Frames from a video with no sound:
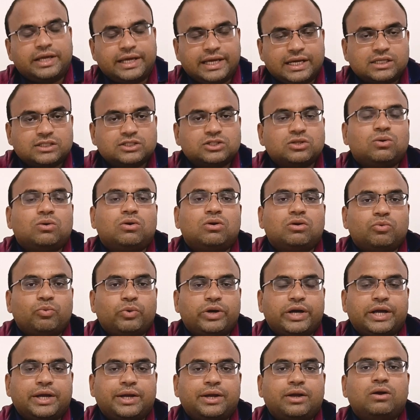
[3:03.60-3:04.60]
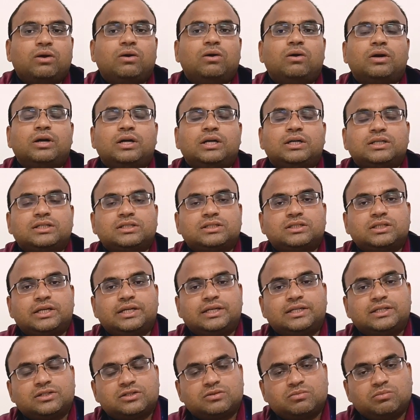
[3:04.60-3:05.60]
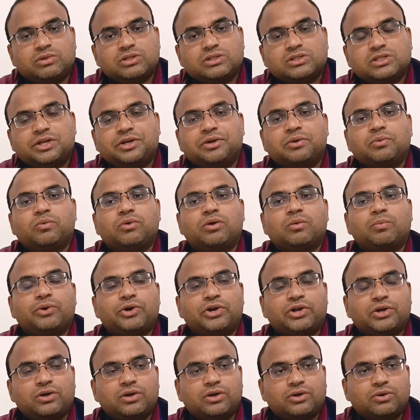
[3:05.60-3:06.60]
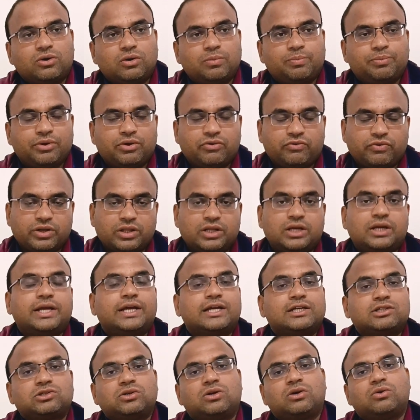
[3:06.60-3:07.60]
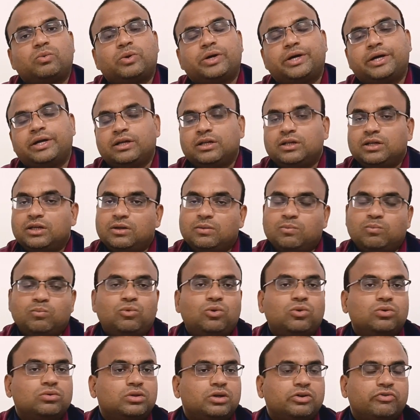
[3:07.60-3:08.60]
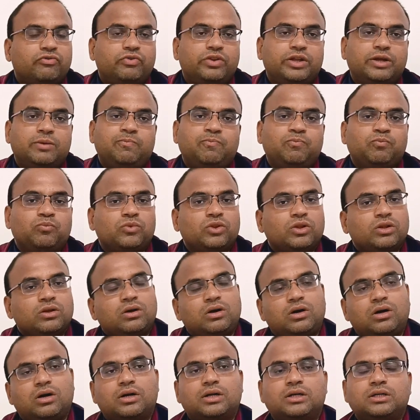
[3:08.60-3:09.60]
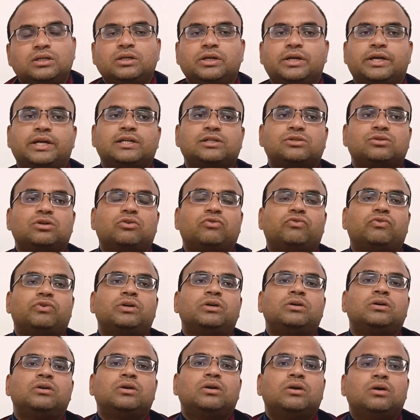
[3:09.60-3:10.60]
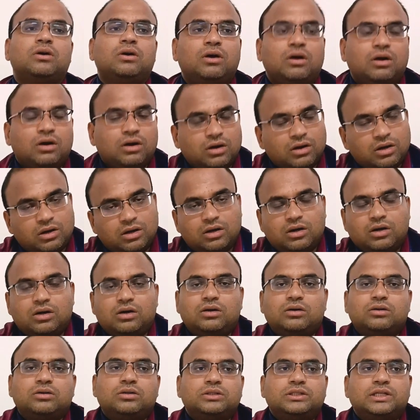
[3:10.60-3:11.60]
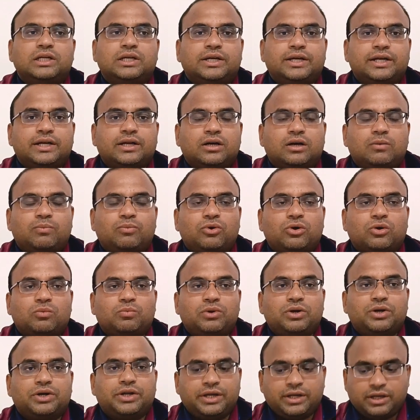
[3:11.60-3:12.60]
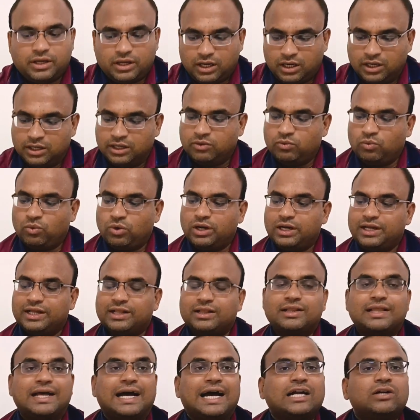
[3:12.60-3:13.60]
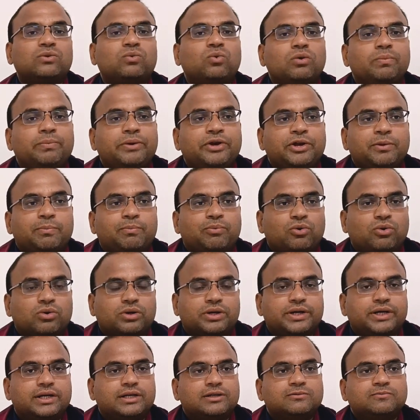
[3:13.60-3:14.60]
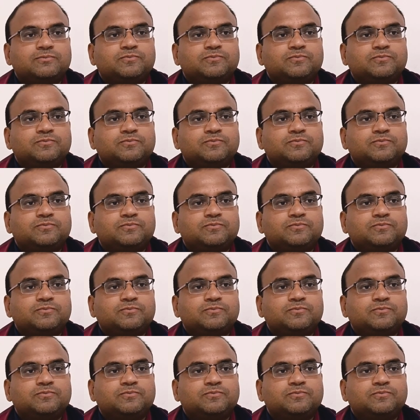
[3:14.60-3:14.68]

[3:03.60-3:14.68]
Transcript: X or Y, or let us say it is missing one particular copy of either X or Y, both of them are a case of a genetic abnormality, and only that would be reported.